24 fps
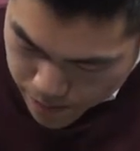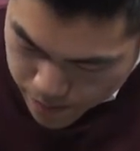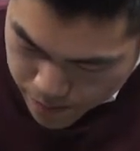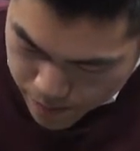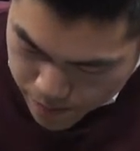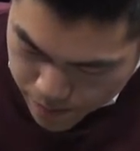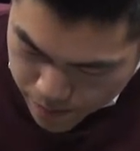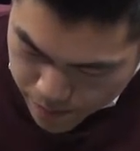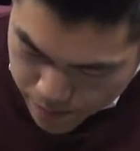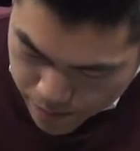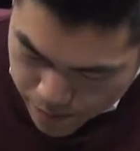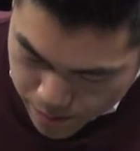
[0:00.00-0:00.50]

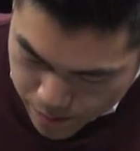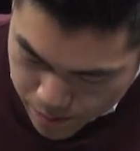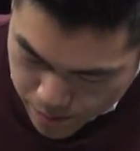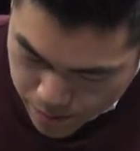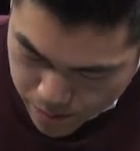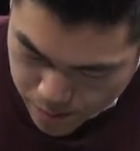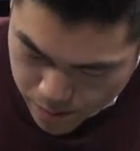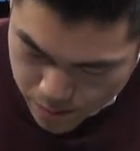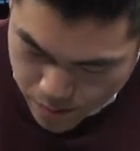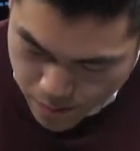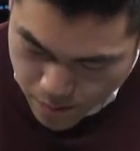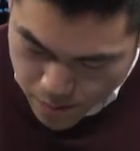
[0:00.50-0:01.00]

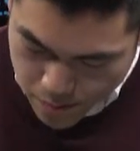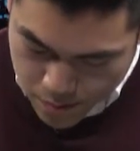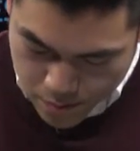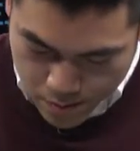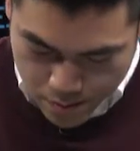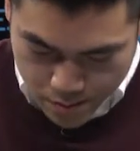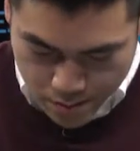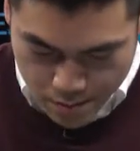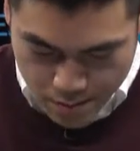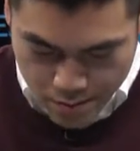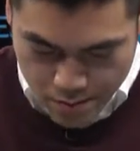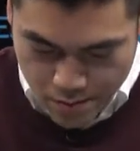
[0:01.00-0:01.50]

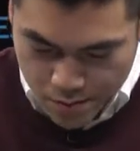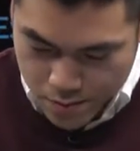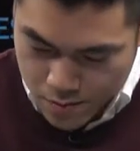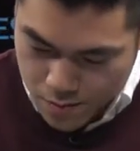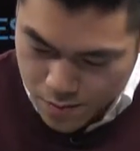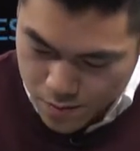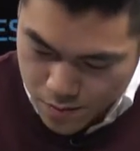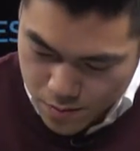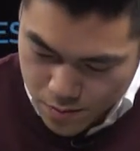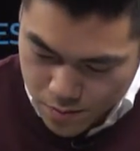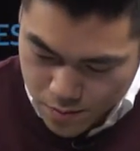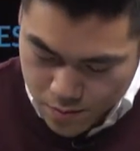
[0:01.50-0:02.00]

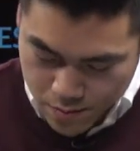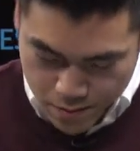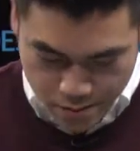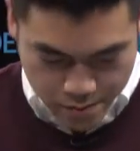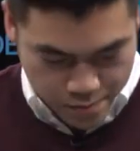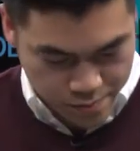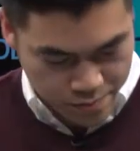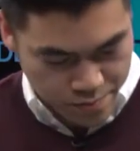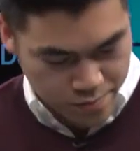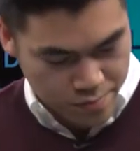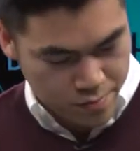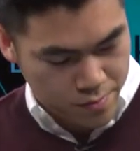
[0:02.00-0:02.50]

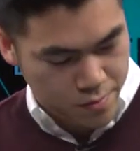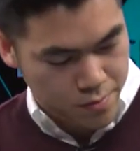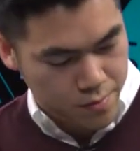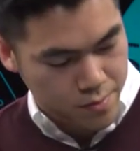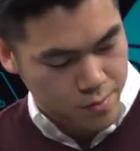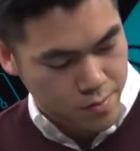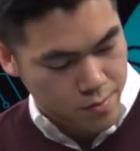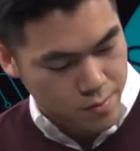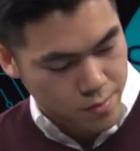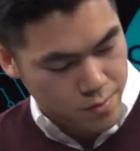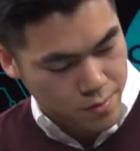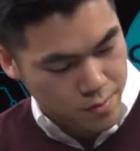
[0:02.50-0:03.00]

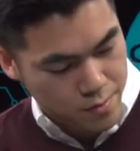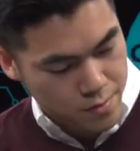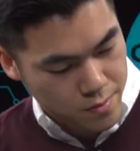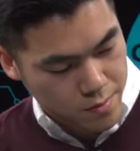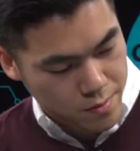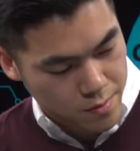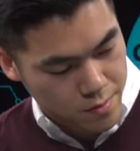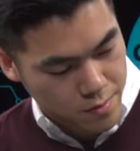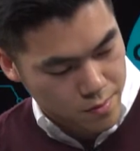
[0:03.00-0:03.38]
Nobody speaks.